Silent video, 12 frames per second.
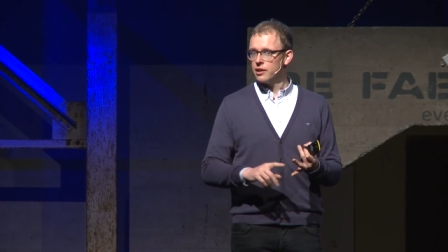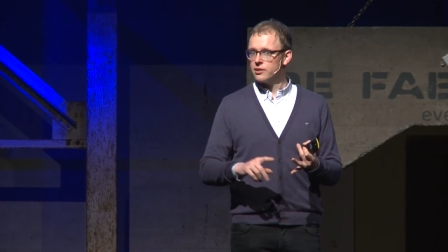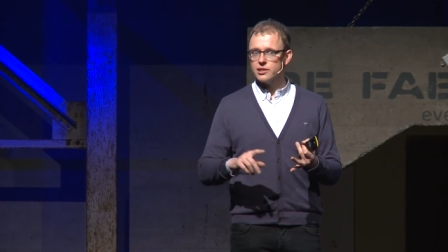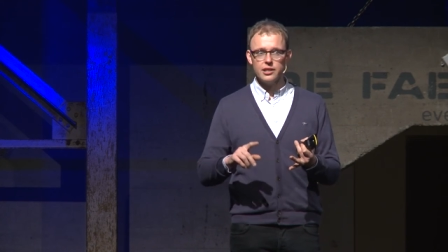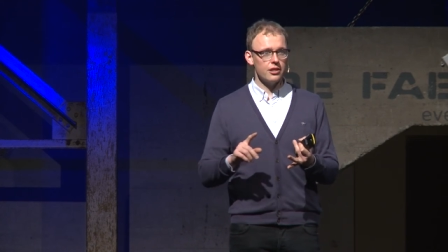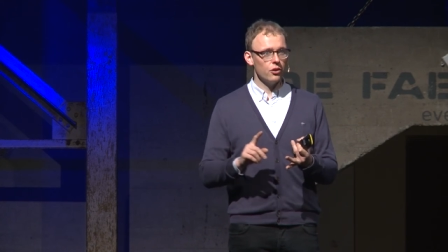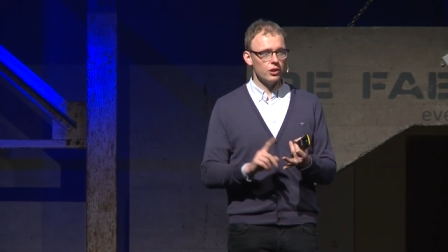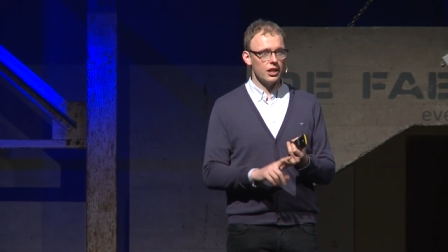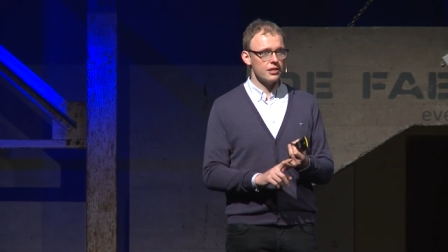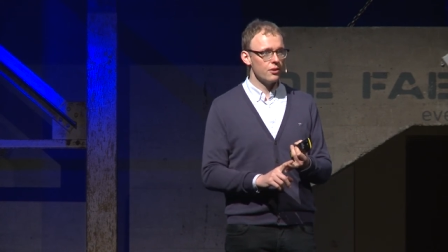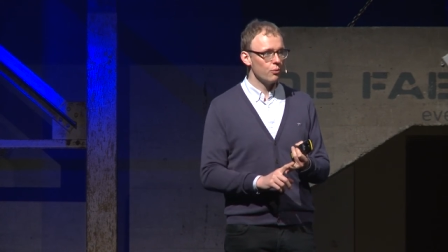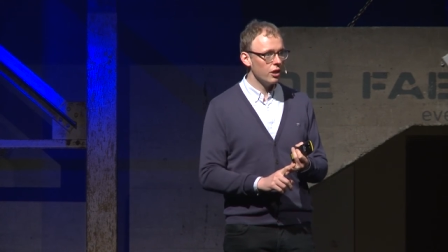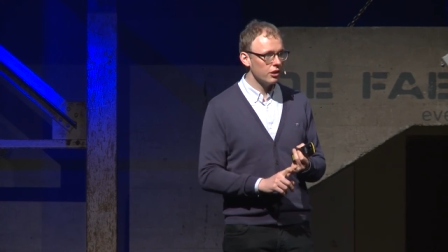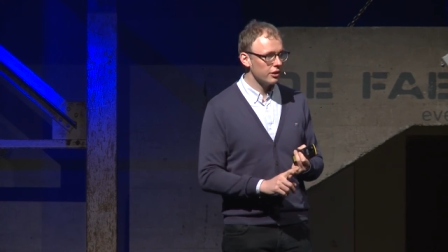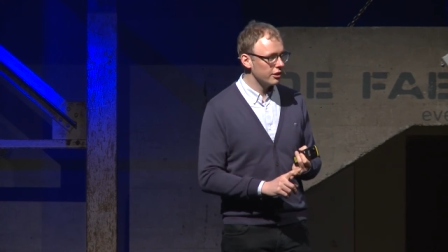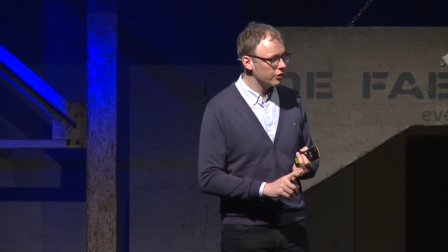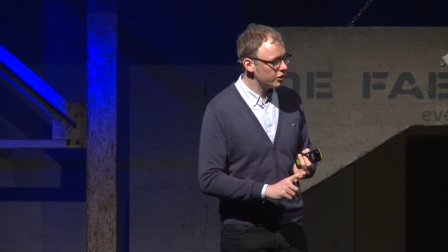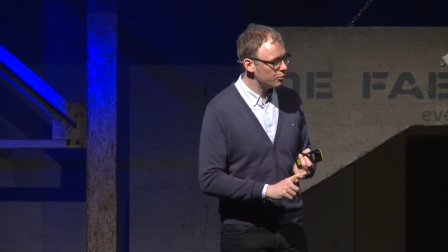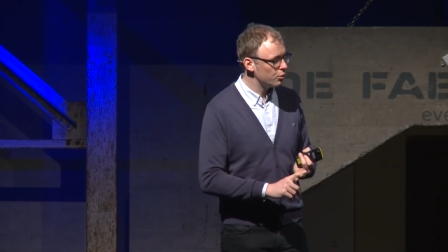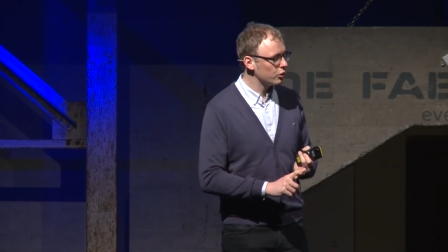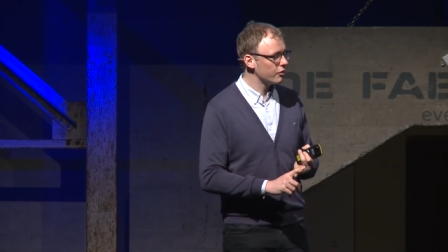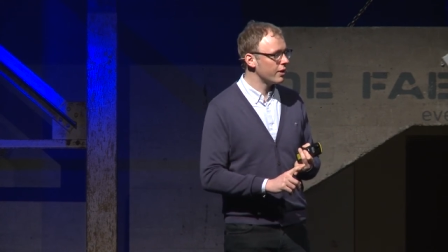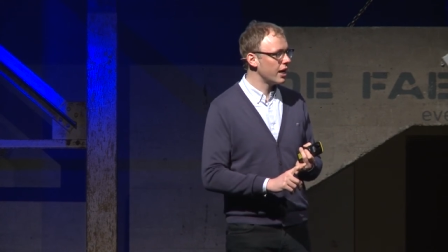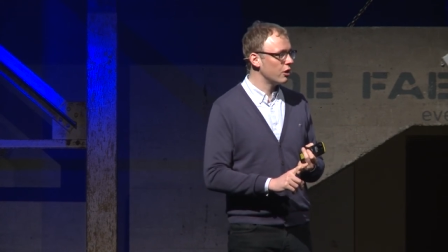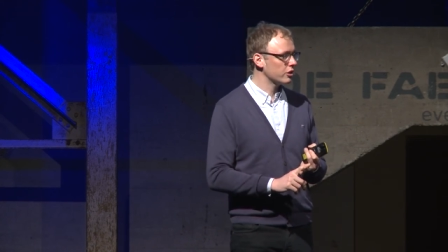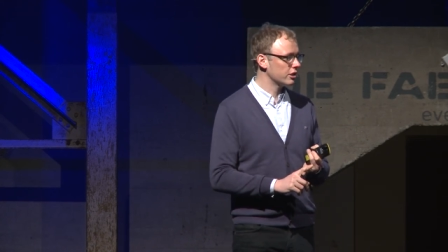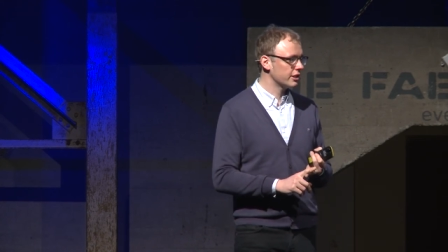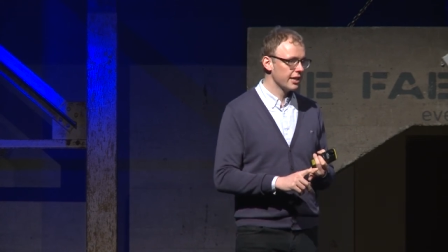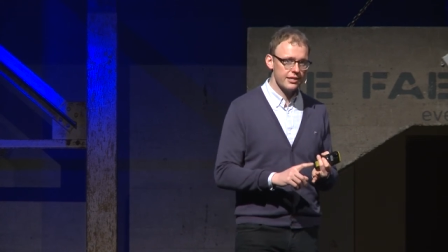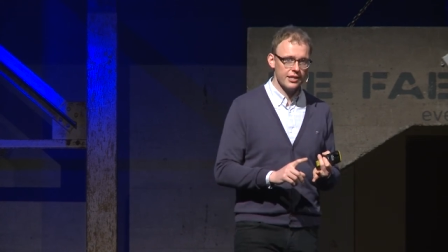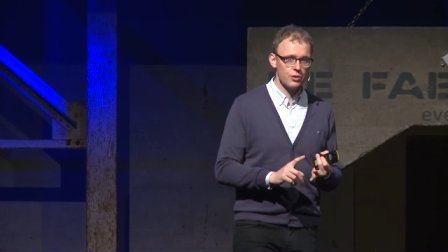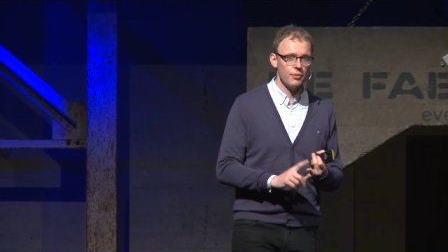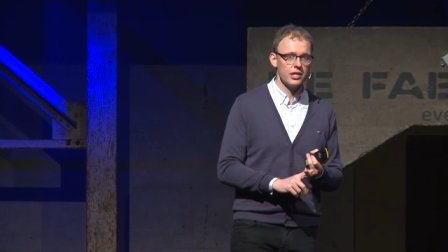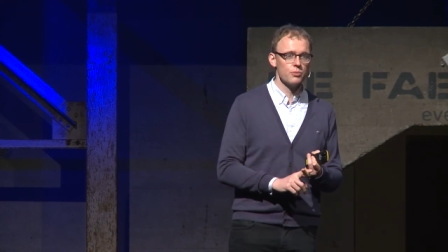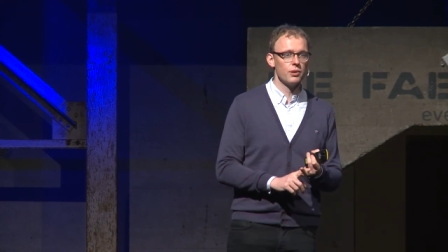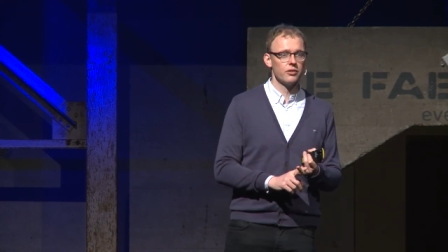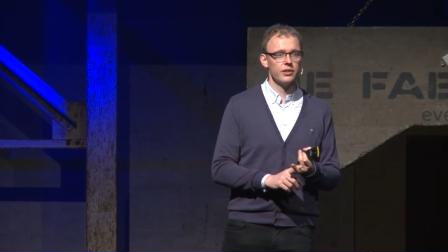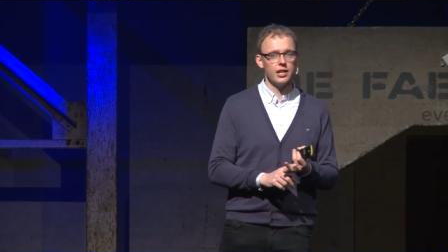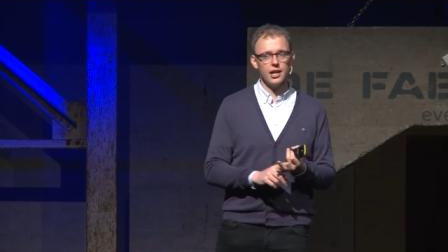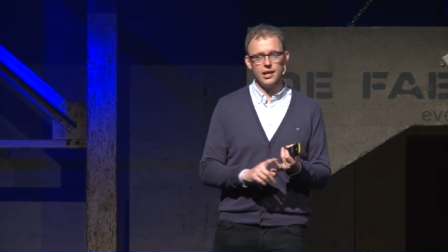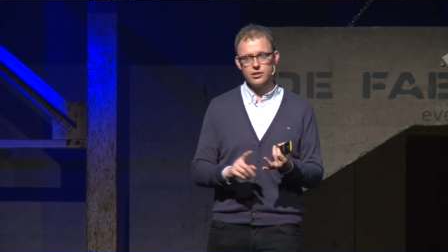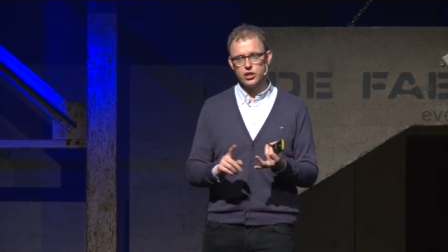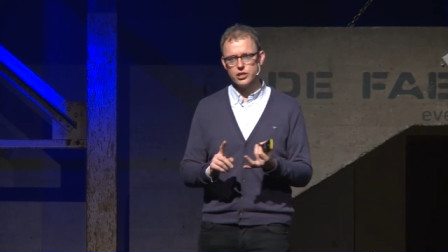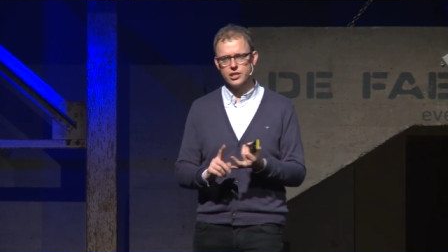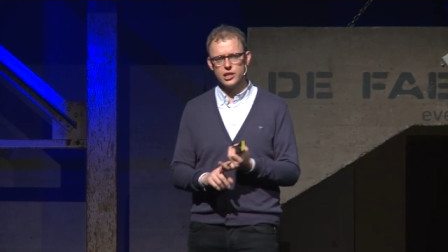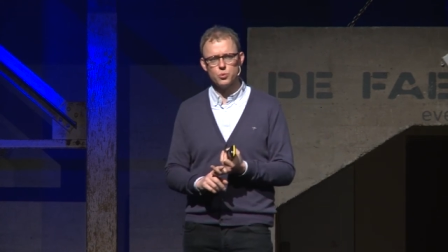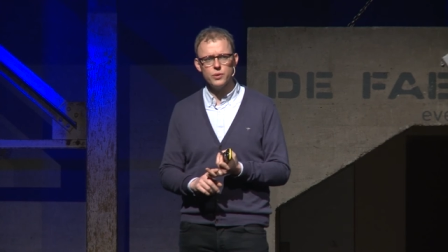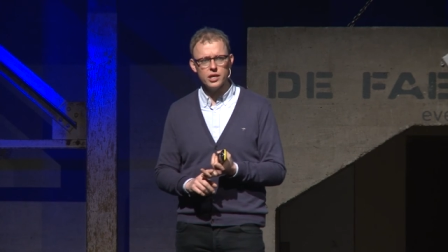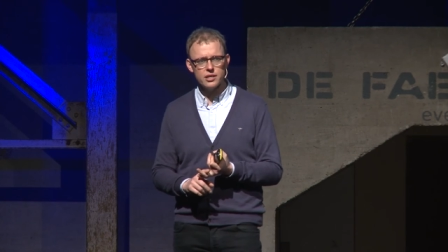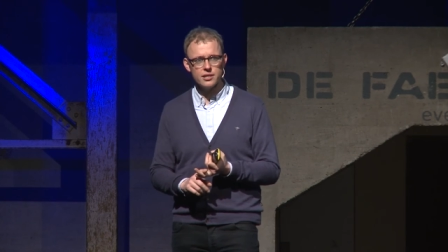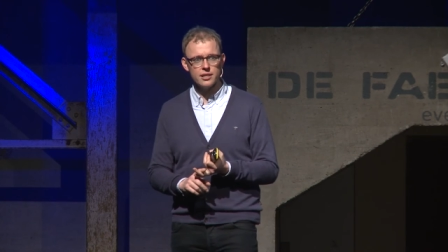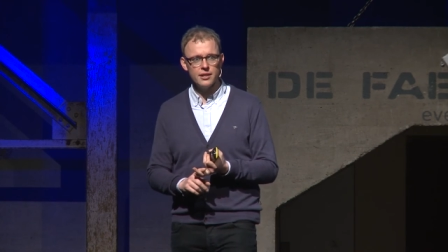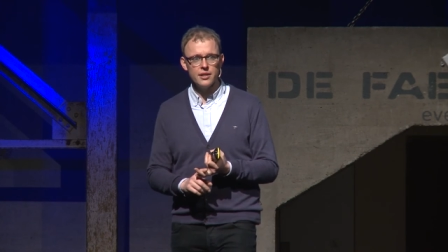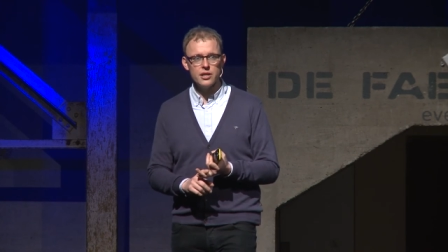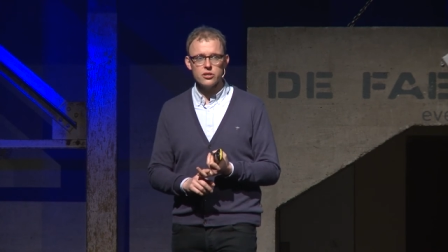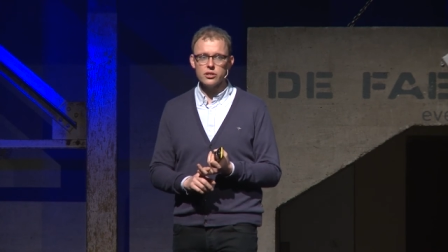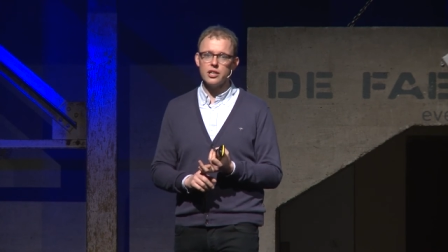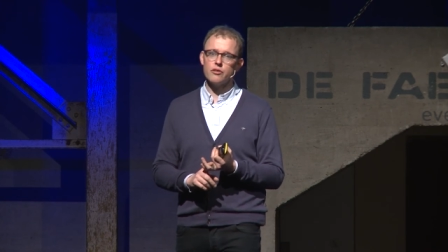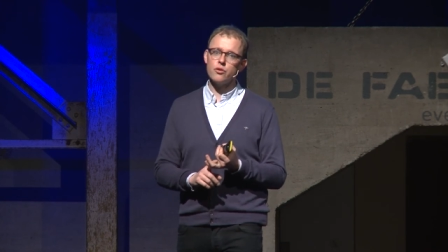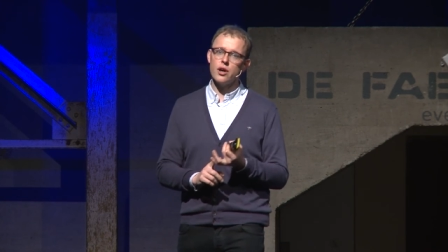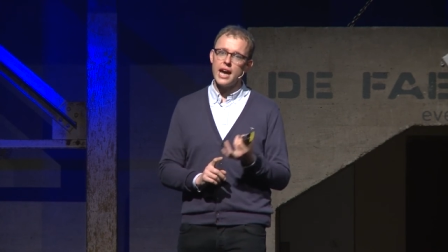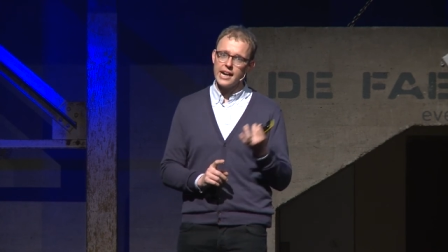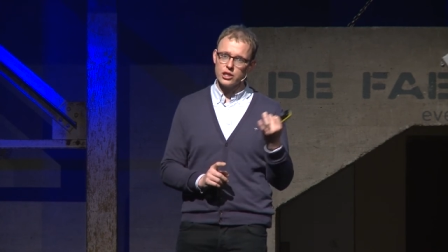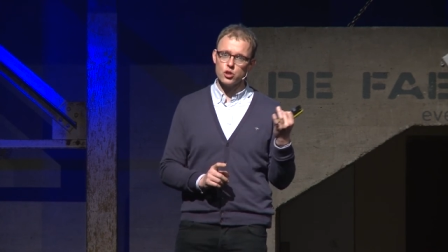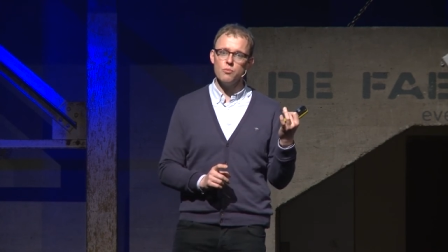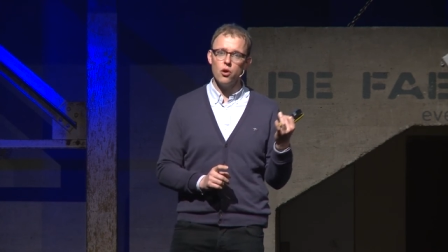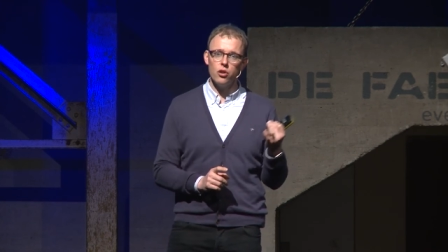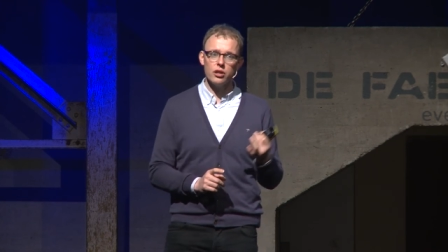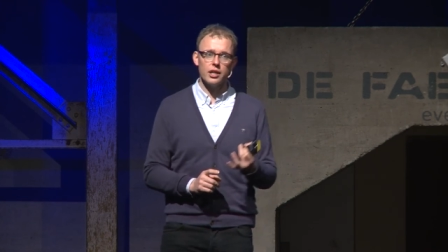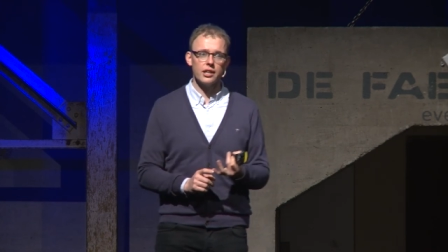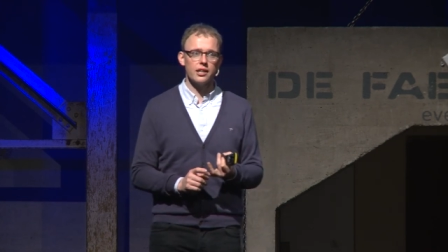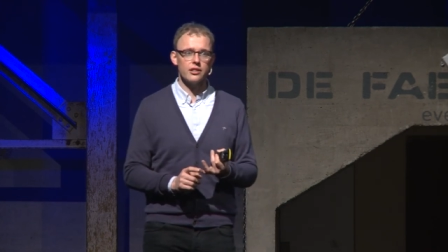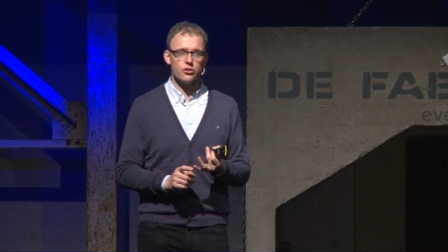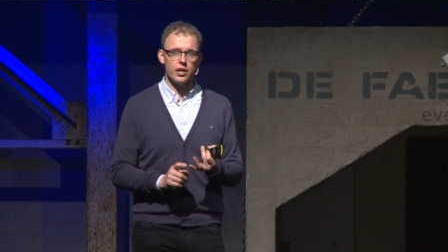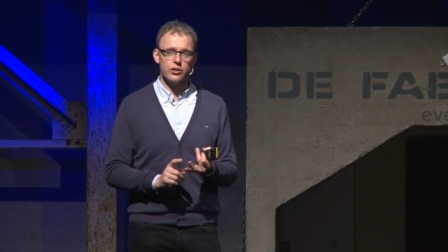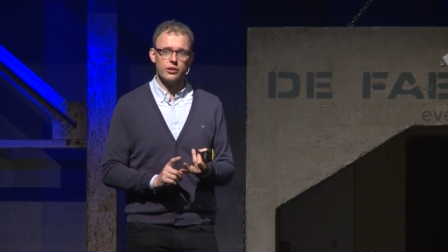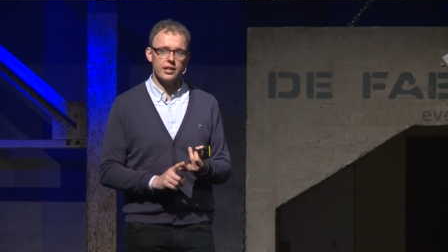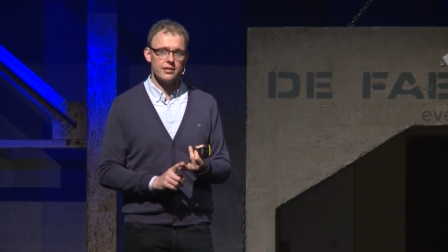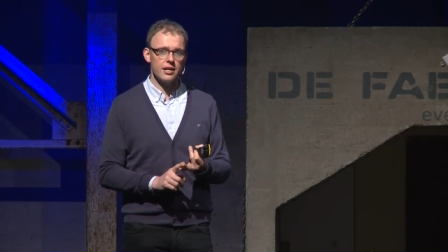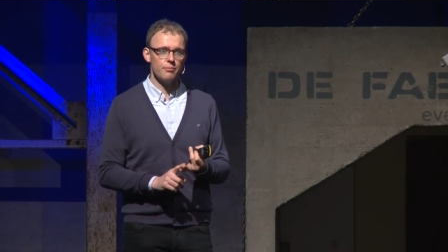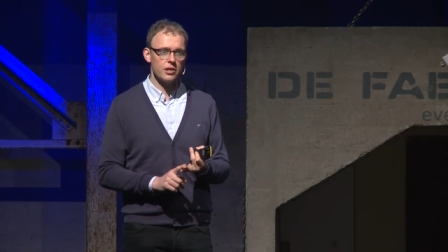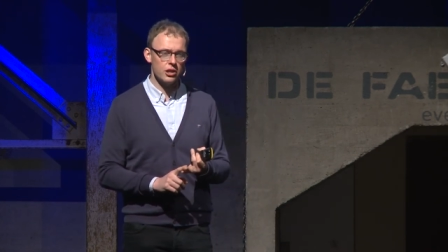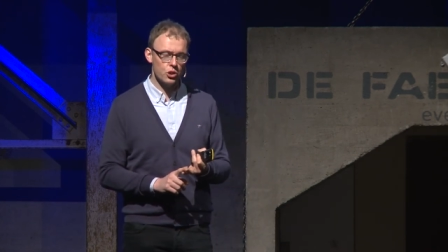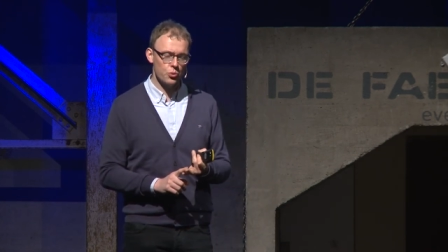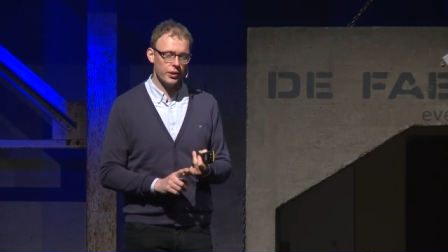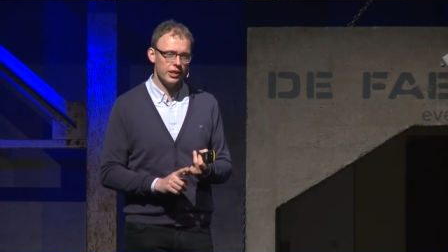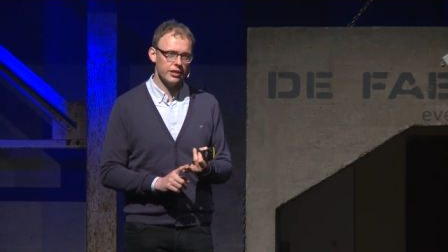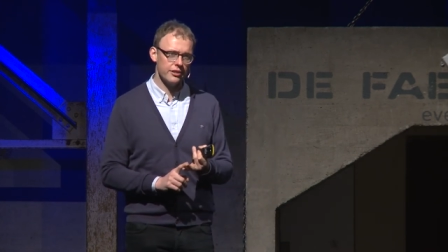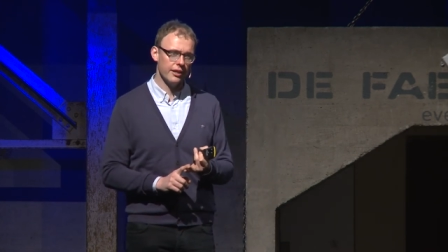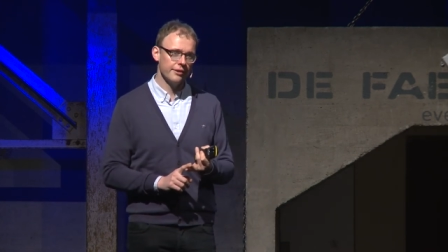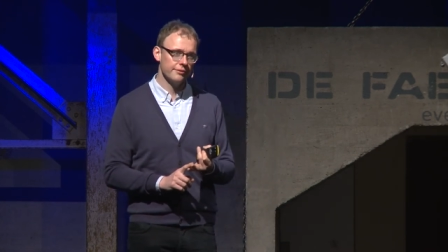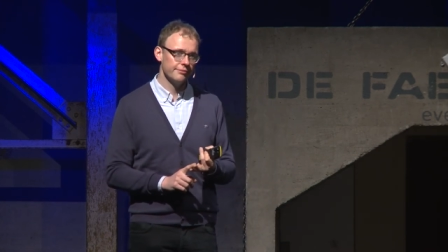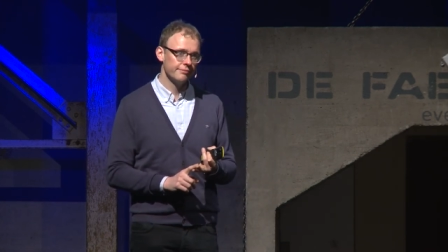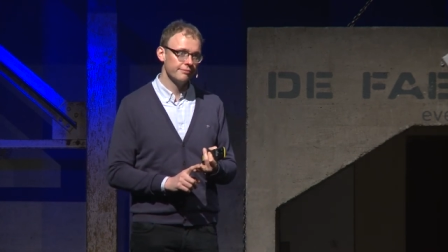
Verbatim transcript: So they told us, well, you need to build a warehouse, it takes six months, but we had just six weeks. So therefore, act small and try to get some uh, quickly done.